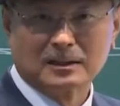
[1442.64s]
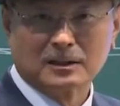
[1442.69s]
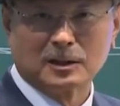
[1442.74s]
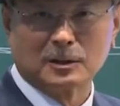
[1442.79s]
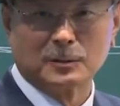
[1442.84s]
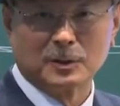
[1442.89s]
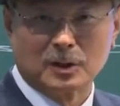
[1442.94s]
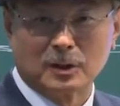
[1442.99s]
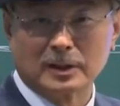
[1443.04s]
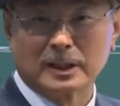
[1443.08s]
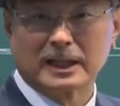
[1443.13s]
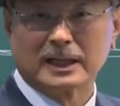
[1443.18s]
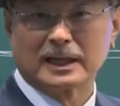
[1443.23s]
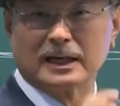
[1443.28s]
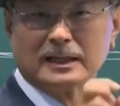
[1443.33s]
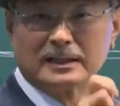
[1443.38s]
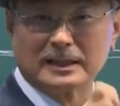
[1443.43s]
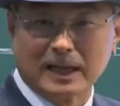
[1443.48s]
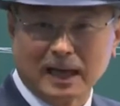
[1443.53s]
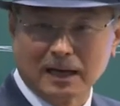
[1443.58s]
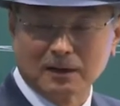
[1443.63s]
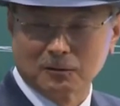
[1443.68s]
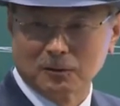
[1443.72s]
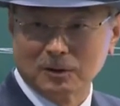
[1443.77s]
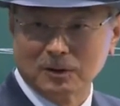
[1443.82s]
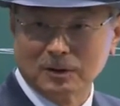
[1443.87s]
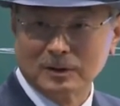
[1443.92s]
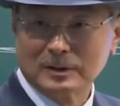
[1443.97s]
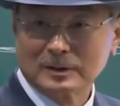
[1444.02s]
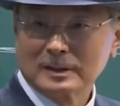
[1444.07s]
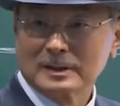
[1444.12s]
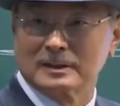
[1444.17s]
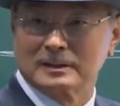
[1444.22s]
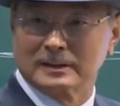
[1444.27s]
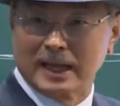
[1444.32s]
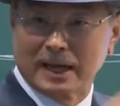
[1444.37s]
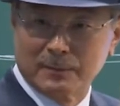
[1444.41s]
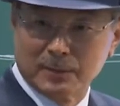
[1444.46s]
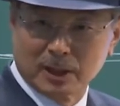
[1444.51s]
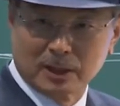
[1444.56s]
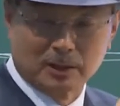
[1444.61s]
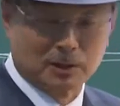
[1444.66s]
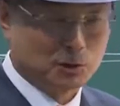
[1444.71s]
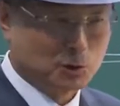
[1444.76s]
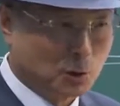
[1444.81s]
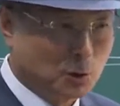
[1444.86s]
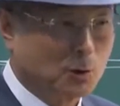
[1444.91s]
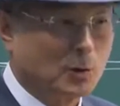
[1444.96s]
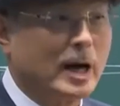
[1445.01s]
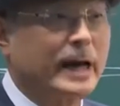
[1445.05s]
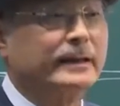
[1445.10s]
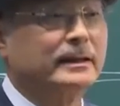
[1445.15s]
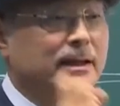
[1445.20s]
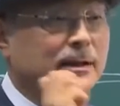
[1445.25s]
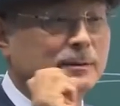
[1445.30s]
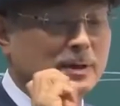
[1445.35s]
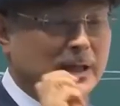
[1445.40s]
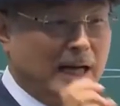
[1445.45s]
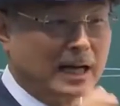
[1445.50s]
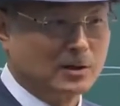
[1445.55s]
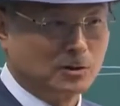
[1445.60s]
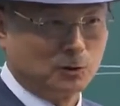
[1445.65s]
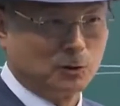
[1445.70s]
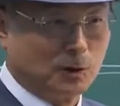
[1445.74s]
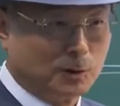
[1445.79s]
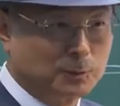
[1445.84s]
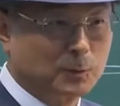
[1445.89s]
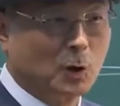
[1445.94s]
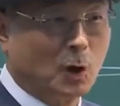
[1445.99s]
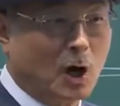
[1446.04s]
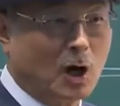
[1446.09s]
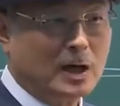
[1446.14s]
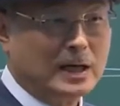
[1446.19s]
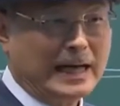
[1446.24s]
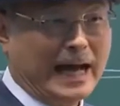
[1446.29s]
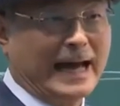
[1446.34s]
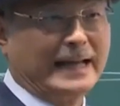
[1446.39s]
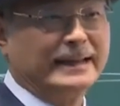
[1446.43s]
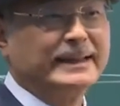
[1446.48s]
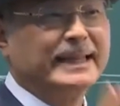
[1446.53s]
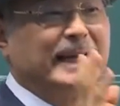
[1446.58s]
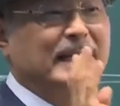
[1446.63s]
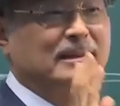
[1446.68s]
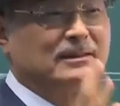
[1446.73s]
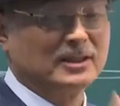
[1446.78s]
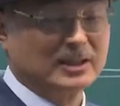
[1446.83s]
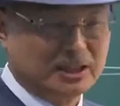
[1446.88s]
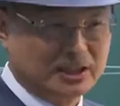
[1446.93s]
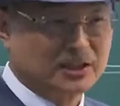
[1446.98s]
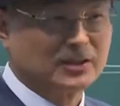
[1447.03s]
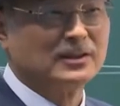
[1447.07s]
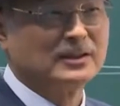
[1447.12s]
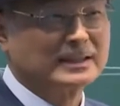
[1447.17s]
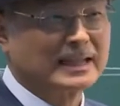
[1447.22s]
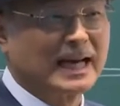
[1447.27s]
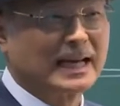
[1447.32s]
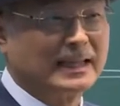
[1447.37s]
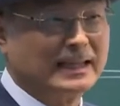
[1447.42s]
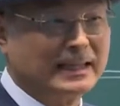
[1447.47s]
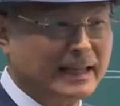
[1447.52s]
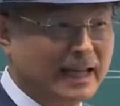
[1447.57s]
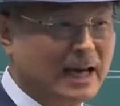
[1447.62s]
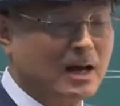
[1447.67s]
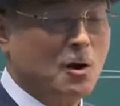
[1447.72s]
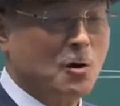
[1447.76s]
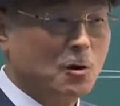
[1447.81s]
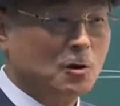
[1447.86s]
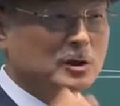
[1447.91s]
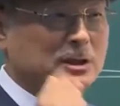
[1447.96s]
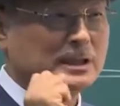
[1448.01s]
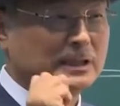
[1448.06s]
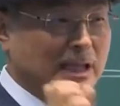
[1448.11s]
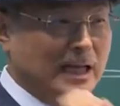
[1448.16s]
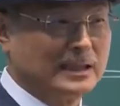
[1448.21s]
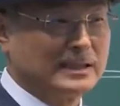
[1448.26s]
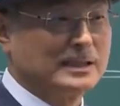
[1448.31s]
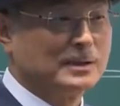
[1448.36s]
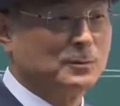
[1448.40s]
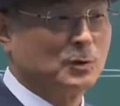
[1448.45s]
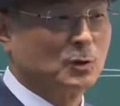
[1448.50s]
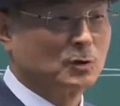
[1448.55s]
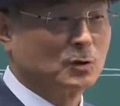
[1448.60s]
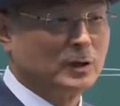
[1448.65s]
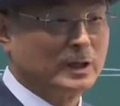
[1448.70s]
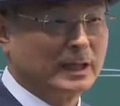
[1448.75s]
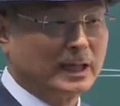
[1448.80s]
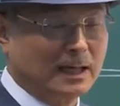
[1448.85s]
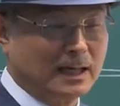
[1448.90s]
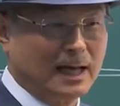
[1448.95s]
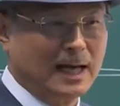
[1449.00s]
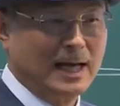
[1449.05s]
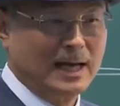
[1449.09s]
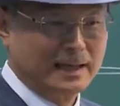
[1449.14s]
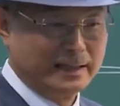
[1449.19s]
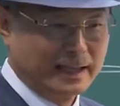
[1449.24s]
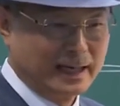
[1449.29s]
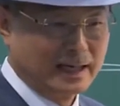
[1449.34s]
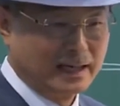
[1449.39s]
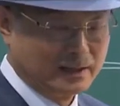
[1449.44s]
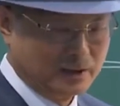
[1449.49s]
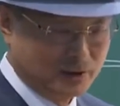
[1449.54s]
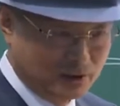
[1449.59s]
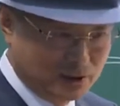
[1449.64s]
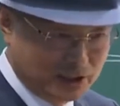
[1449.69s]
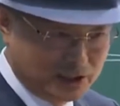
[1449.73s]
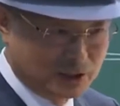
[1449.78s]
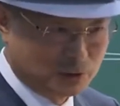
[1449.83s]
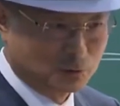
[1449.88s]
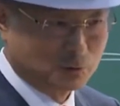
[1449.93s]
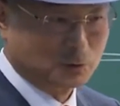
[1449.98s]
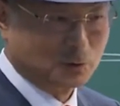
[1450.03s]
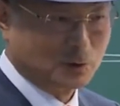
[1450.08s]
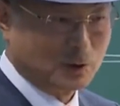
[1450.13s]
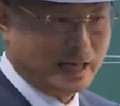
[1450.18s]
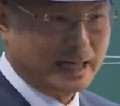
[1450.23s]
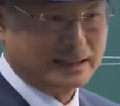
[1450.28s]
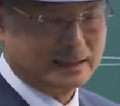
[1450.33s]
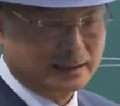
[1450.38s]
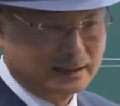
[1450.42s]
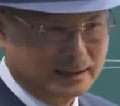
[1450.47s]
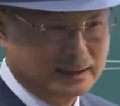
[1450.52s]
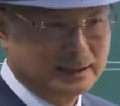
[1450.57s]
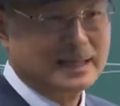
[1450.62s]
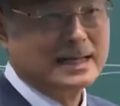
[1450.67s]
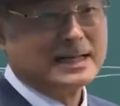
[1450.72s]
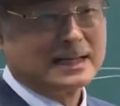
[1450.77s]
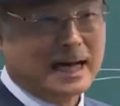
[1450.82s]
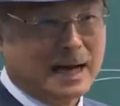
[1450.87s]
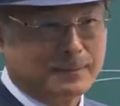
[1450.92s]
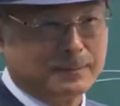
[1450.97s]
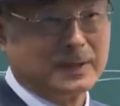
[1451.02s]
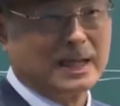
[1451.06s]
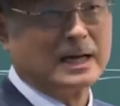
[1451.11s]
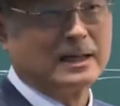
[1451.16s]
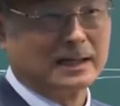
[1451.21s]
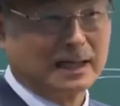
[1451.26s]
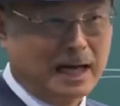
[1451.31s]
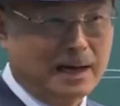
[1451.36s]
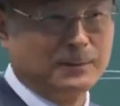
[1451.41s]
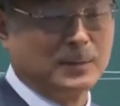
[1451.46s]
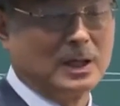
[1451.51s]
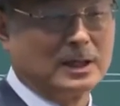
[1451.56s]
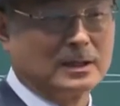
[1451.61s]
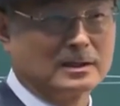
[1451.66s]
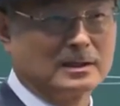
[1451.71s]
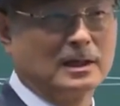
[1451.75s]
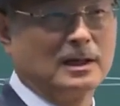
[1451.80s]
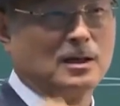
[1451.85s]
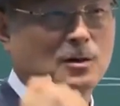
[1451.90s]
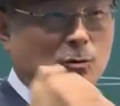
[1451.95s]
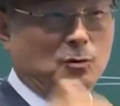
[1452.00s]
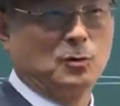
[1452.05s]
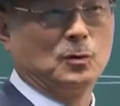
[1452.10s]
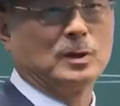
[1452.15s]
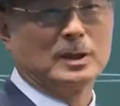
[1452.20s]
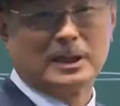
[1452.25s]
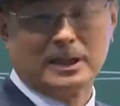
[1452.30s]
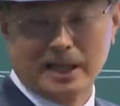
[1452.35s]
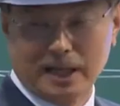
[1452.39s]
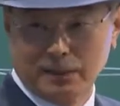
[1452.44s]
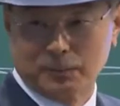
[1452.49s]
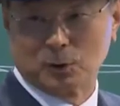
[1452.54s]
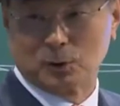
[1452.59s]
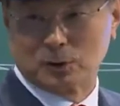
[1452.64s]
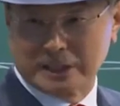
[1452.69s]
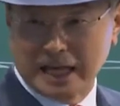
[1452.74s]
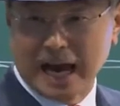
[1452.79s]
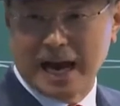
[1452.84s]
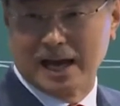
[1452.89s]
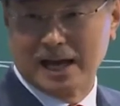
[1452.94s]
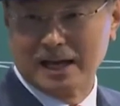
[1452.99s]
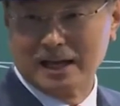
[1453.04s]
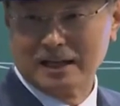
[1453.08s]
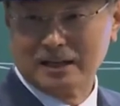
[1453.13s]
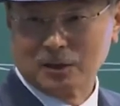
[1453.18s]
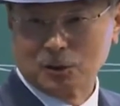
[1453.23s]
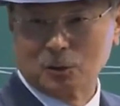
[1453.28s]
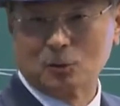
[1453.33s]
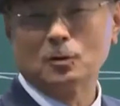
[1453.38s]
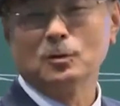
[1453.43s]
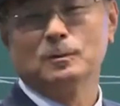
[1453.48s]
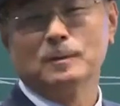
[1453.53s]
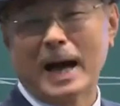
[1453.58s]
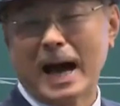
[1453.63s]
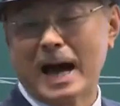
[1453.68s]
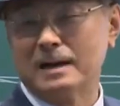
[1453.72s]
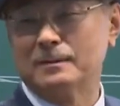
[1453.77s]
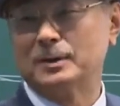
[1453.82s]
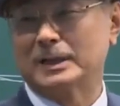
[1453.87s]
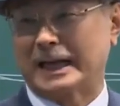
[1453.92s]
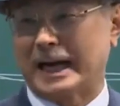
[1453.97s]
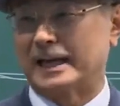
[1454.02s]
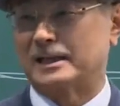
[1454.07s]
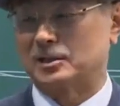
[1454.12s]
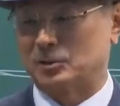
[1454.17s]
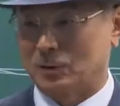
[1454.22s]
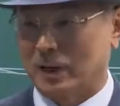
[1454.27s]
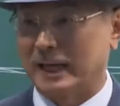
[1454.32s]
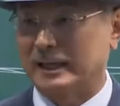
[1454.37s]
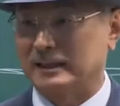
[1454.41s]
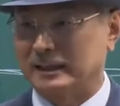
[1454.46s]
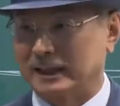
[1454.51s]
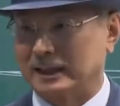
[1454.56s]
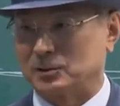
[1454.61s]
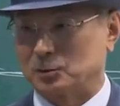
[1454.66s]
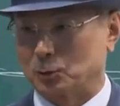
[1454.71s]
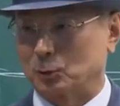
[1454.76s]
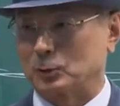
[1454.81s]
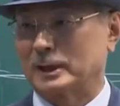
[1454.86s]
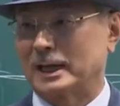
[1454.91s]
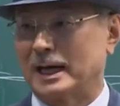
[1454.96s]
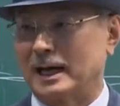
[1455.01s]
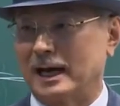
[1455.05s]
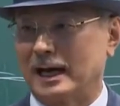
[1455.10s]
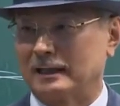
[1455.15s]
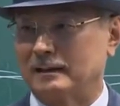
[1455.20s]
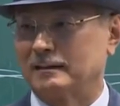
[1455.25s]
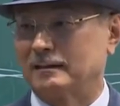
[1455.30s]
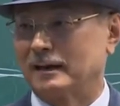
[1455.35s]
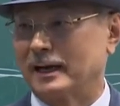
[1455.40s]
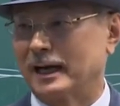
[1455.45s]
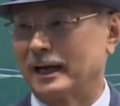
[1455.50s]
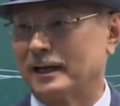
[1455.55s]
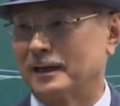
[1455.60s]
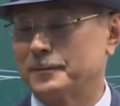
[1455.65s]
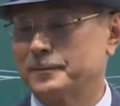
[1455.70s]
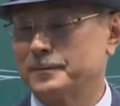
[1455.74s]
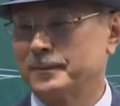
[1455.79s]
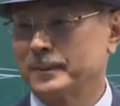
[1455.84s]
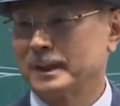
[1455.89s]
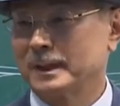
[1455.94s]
Just do as much as your capabilities are capable of doing. Sometimes you feel like you can challenge yourself and you can take a bigger bite than you can handle. A little bit of a challenge is actually a good thing.